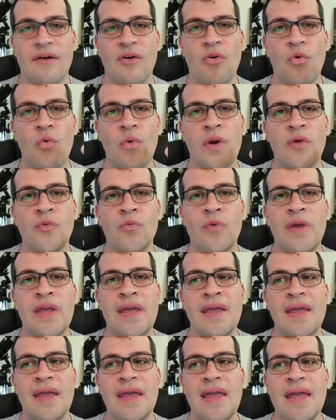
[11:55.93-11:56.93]
when
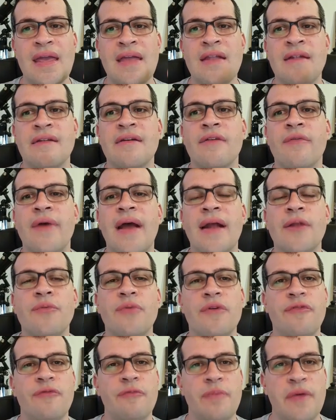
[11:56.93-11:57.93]
we interact
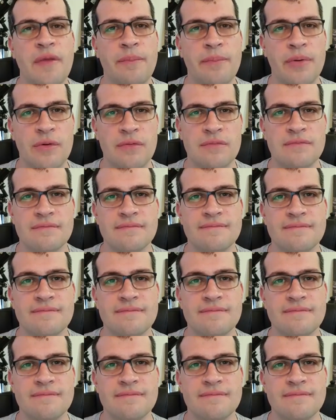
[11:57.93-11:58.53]
with people.